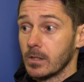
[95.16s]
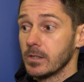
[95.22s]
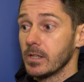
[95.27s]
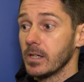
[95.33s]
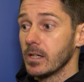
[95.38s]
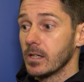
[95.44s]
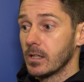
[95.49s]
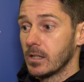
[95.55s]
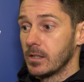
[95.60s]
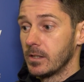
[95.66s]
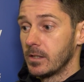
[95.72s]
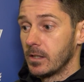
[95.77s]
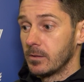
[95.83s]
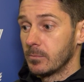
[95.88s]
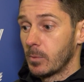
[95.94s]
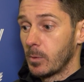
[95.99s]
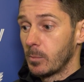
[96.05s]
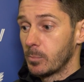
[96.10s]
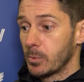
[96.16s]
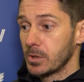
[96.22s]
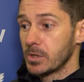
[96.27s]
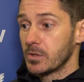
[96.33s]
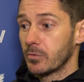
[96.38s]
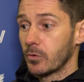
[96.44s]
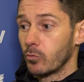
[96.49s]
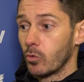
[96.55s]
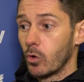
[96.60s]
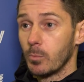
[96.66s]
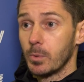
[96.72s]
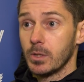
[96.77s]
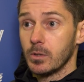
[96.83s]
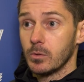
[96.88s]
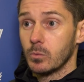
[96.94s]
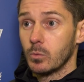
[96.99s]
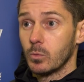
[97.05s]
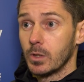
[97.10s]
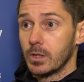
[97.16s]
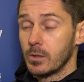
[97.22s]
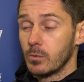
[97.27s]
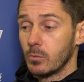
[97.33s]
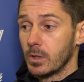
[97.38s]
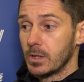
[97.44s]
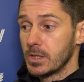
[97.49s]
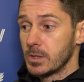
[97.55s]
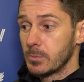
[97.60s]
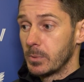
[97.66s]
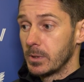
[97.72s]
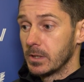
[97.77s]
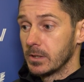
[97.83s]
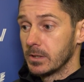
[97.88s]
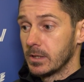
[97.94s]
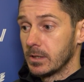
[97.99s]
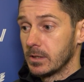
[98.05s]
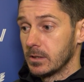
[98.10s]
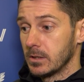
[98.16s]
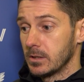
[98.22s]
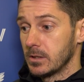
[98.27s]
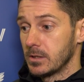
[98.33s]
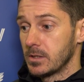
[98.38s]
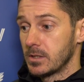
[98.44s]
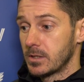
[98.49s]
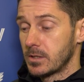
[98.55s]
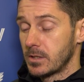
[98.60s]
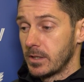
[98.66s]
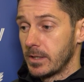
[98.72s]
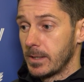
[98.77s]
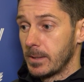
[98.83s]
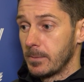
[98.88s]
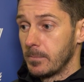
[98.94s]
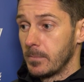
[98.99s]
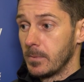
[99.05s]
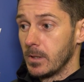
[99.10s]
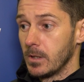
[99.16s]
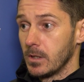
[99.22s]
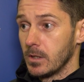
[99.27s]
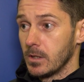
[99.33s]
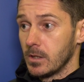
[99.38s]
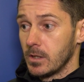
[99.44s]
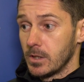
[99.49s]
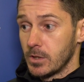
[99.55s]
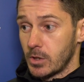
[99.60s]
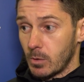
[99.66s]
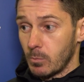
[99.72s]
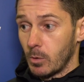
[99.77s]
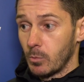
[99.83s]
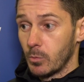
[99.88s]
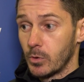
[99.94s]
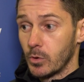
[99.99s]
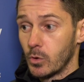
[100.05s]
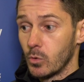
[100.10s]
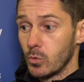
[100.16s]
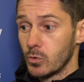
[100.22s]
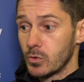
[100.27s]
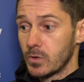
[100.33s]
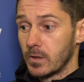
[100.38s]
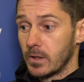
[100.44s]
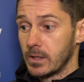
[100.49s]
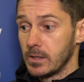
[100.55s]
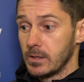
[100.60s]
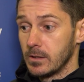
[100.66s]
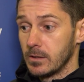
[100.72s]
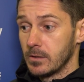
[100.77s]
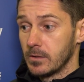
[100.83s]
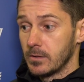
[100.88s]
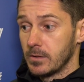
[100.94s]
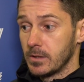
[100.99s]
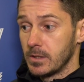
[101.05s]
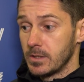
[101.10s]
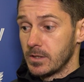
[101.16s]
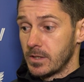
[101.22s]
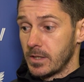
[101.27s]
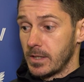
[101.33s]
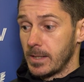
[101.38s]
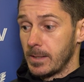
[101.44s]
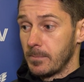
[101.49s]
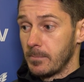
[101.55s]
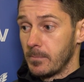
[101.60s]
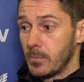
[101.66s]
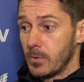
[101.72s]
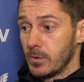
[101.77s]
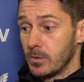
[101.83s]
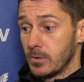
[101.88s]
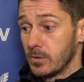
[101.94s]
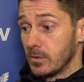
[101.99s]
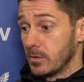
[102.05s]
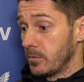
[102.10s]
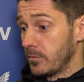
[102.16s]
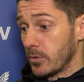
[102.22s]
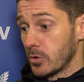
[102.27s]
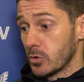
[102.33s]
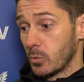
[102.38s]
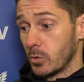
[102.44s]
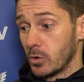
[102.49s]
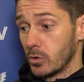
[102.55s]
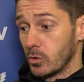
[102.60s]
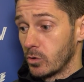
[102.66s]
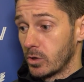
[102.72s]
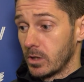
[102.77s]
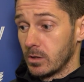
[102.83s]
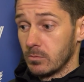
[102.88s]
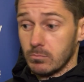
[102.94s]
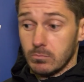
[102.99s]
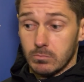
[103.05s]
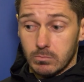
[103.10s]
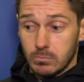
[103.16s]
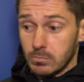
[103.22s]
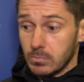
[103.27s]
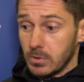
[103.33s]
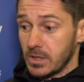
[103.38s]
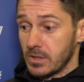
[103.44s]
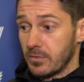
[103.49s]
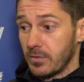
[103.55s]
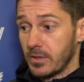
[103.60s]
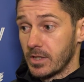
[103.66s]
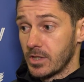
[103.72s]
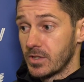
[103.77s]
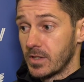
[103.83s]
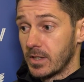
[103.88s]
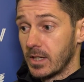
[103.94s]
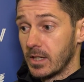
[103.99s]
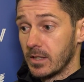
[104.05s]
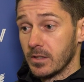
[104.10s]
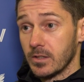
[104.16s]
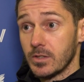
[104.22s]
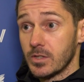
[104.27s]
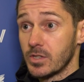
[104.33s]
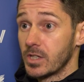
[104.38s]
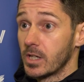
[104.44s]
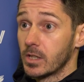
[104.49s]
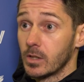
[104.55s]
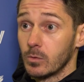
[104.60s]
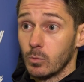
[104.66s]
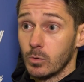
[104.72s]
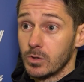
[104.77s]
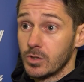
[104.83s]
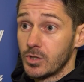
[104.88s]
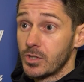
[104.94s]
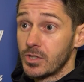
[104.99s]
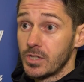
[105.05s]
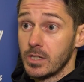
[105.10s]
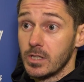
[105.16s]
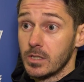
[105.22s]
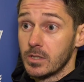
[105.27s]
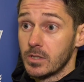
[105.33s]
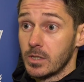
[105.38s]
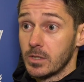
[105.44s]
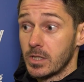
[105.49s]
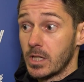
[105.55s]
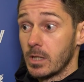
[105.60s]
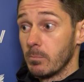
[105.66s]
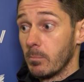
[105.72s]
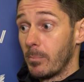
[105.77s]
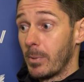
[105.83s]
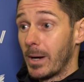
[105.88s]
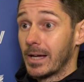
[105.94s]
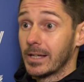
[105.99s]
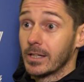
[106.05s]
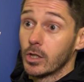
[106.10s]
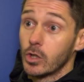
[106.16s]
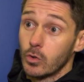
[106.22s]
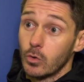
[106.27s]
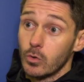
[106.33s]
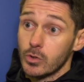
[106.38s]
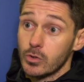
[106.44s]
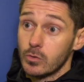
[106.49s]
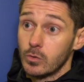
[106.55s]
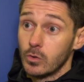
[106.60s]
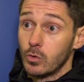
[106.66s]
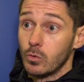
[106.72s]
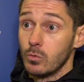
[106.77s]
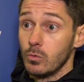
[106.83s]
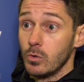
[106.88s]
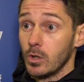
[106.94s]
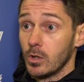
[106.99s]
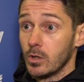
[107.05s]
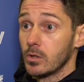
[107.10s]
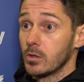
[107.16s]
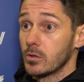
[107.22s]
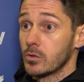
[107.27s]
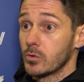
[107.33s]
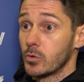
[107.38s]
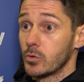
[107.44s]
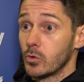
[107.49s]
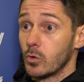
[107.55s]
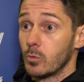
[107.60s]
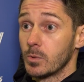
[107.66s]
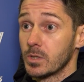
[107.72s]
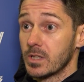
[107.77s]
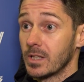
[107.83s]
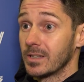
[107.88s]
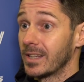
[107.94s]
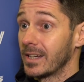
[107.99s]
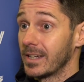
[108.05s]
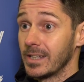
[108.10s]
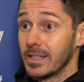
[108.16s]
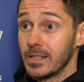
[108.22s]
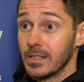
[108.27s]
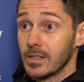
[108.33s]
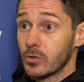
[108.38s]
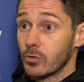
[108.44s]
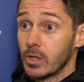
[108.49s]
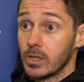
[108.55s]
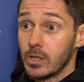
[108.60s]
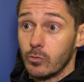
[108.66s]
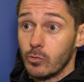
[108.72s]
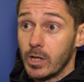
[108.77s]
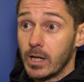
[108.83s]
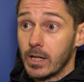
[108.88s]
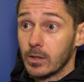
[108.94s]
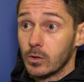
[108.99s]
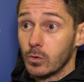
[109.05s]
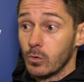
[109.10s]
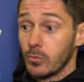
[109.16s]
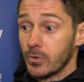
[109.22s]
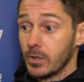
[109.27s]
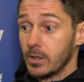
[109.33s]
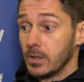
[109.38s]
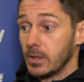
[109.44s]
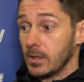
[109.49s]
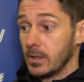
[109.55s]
Yeah, and pleased for Robbie when he's been in that. He's come up with the goals tonight. The first one you look at, nice finish to get there. The second one, as you say, it's came back across the goal, so he's almost in that area trying to react off it.